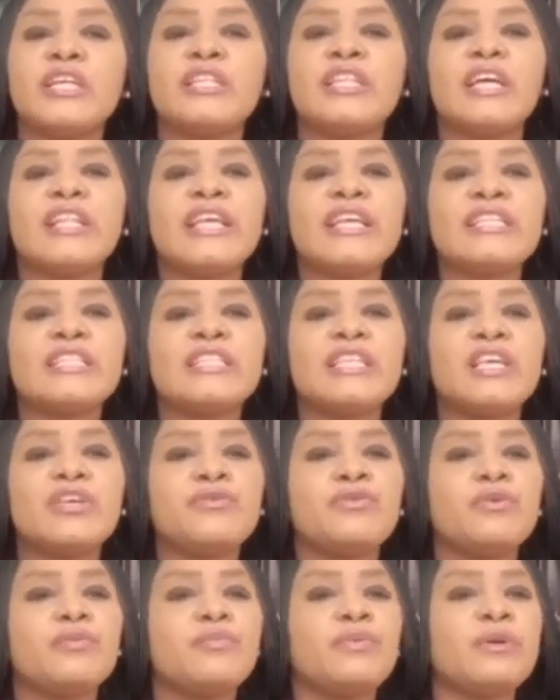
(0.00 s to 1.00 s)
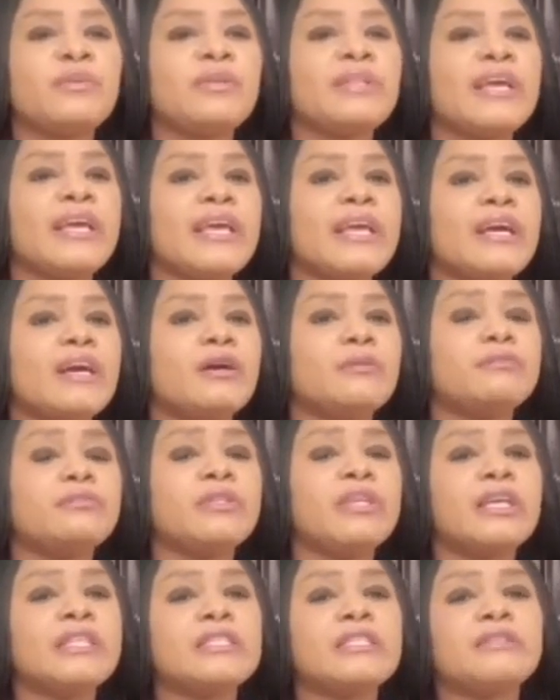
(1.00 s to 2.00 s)
Now, let's say you're probably like
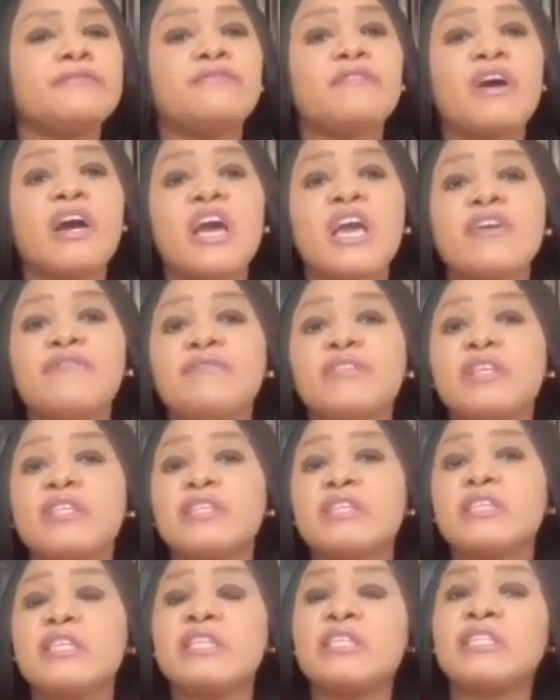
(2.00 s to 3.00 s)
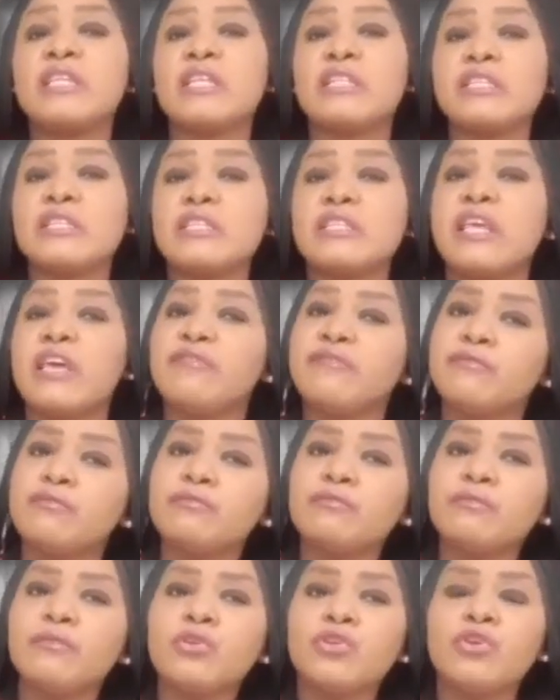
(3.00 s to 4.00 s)
35, 36,
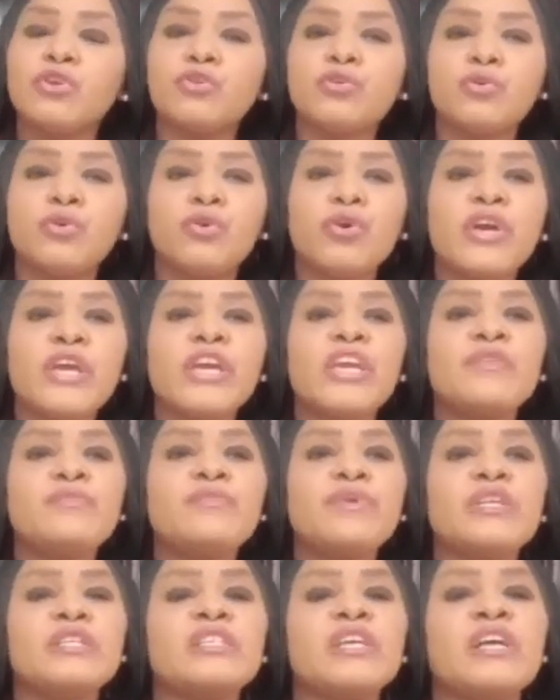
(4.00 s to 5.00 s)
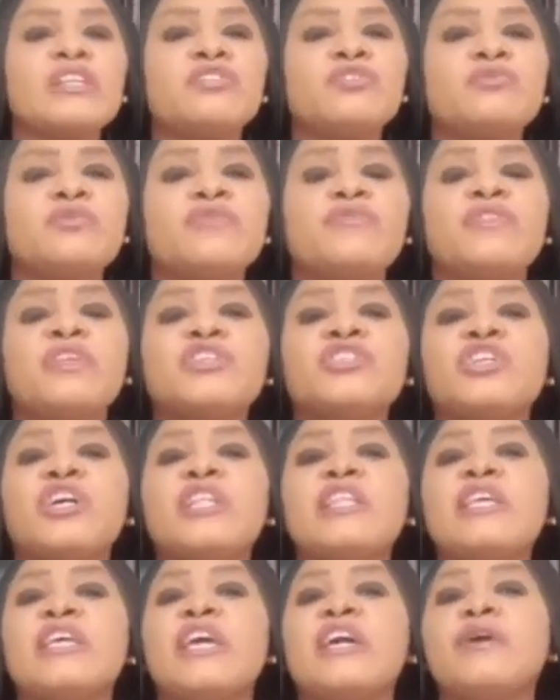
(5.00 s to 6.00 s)
37. You know, it means that to be
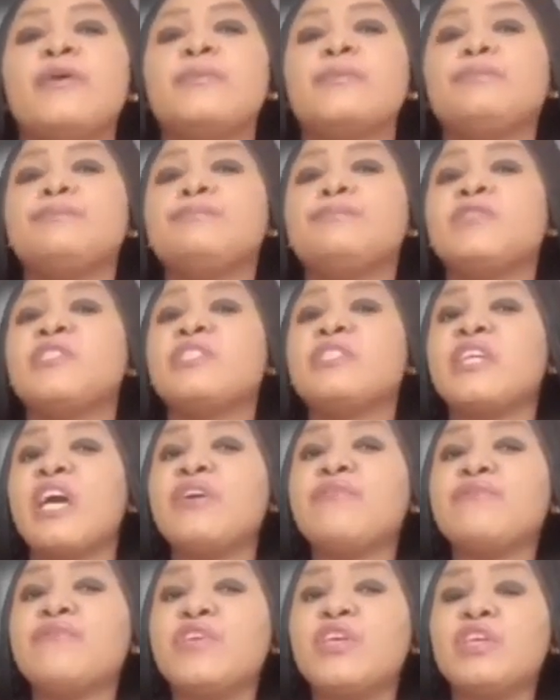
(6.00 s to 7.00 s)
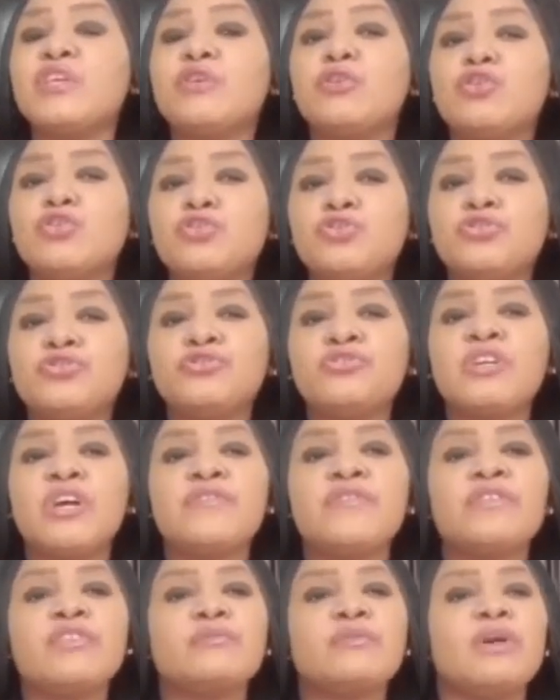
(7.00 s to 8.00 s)
financially savvy, you should have
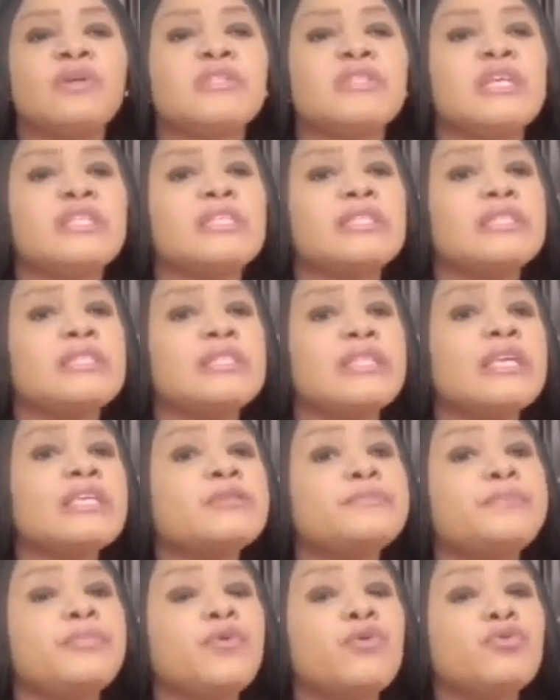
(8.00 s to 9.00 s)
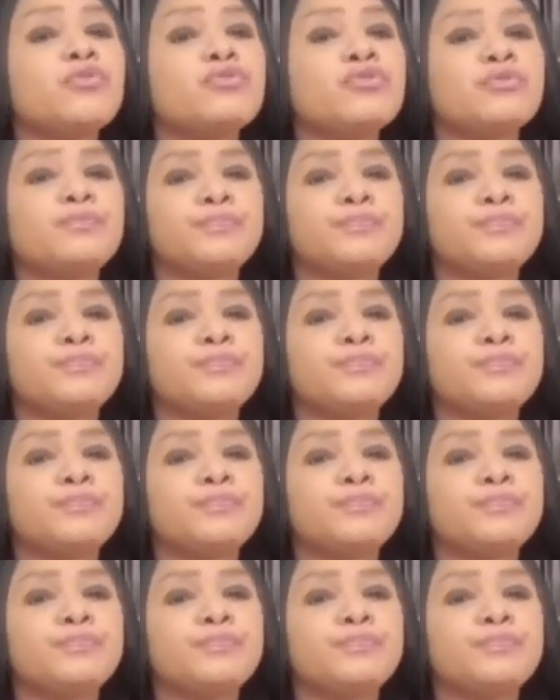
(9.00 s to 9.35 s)
read about 36 books.